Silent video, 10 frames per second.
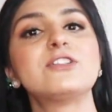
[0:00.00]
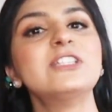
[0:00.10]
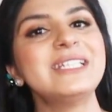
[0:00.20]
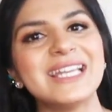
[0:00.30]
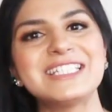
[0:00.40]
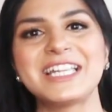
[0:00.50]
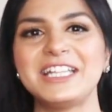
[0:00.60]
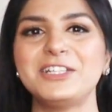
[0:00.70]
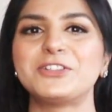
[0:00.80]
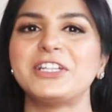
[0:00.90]
so the next
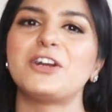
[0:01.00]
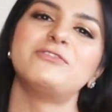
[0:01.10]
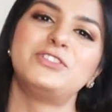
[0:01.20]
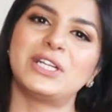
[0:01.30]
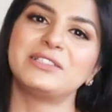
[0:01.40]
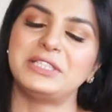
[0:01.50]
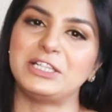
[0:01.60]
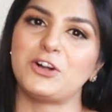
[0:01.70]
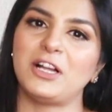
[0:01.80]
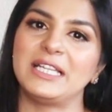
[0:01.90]
category of drug
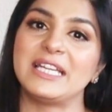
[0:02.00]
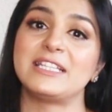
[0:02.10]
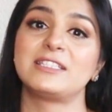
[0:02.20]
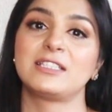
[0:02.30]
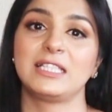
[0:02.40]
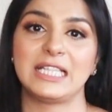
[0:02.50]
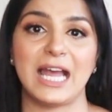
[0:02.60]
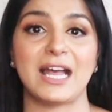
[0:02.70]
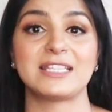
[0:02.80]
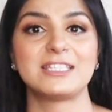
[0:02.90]
recall is
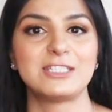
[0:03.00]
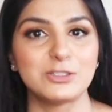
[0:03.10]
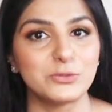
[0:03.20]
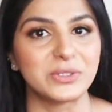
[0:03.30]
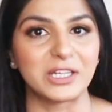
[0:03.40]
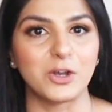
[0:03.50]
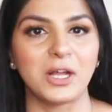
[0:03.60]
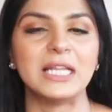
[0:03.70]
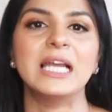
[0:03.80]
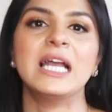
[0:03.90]
Class 2
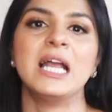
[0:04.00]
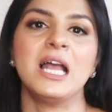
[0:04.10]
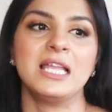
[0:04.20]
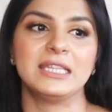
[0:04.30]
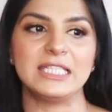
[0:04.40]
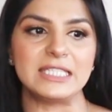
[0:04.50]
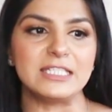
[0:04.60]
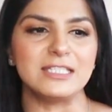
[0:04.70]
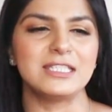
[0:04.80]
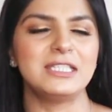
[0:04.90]
recall. This
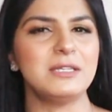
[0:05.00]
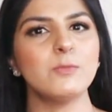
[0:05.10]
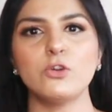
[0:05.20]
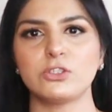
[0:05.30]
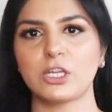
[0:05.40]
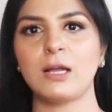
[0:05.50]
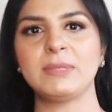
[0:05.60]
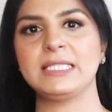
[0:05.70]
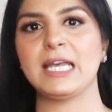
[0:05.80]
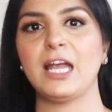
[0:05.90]
is the most
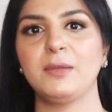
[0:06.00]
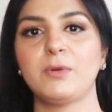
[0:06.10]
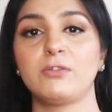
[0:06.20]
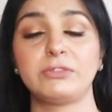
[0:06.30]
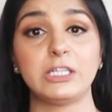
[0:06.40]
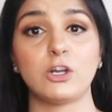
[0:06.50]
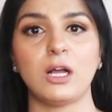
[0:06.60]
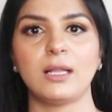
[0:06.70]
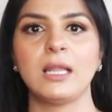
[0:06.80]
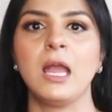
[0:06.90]
common type of
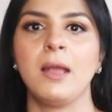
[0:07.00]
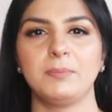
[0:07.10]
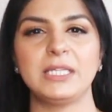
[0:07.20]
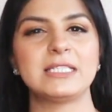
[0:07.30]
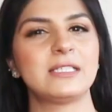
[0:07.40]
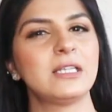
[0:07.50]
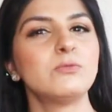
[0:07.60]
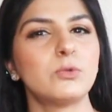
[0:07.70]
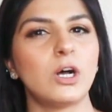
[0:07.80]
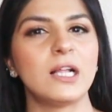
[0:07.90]
recall because it
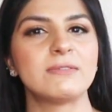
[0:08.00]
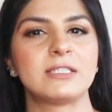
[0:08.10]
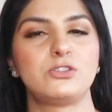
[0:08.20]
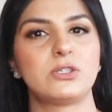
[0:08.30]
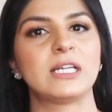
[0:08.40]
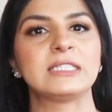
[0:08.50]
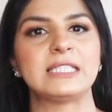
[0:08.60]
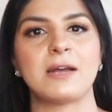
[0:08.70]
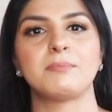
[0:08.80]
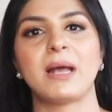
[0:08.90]
involves drugs
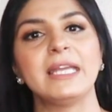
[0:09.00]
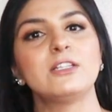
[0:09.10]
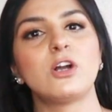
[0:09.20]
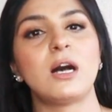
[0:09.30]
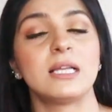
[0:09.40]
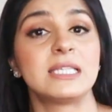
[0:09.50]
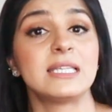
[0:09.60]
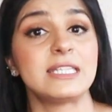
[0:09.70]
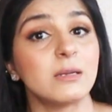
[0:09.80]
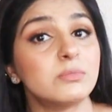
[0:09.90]
that might cause
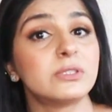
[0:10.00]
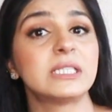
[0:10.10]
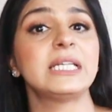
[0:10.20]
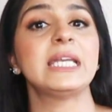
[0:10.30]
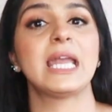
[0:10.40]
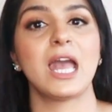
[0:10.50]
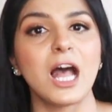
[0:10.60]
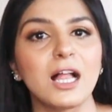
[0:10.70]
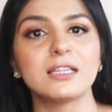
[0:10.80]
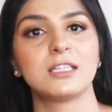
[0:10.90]
temporary
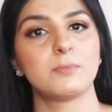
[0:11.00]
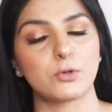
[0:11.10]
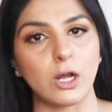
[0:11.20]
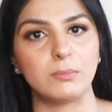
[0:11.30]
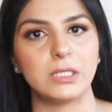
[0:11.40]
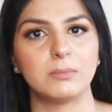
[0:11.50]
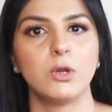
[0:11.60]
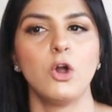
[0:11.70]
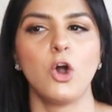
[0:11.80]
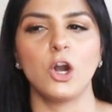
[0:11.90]
health problem
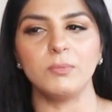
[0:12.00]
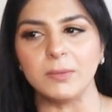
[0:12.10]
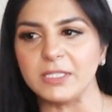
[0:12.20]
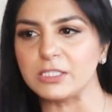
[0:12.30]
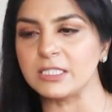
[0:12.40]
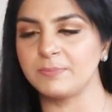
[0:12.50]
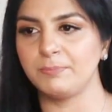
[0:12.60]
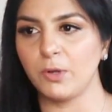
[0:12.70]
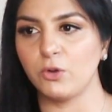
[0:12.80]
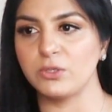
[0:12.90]
or maybe
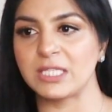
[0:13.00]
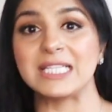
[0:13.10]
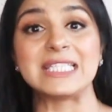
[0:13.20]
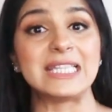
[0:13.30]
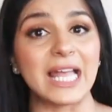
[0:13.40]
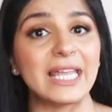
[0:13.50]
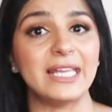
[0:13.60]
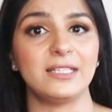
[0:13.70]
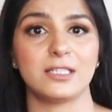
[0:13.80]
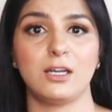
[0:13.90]
just pose a
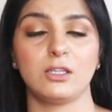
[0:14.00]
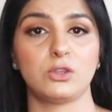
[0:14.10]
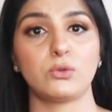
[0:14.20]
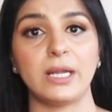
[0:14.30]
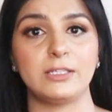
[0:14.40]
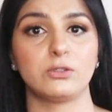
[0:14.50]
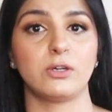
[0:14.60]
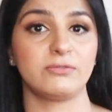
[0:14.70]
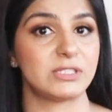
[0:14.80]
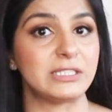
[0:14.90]
slight threat
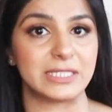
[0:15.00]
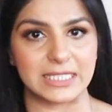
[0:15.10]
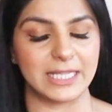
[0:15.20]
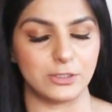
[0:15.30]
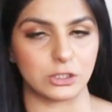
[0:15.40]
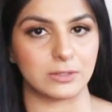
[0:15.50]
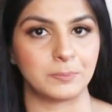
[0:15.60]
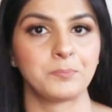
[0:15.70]
of serious nature.